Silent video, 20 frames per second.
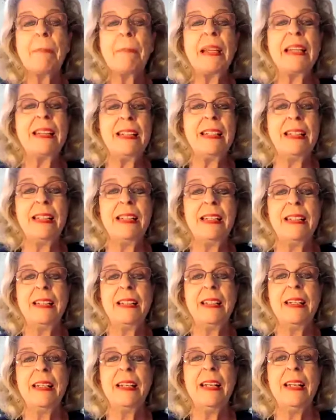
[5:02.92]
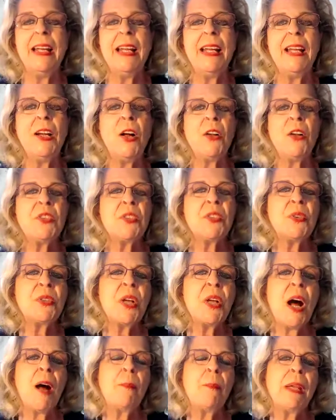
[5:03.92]
empathy. It also
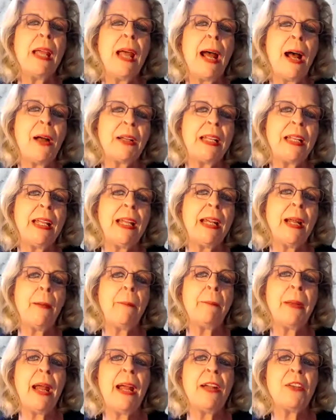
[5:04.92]
taught me how to get up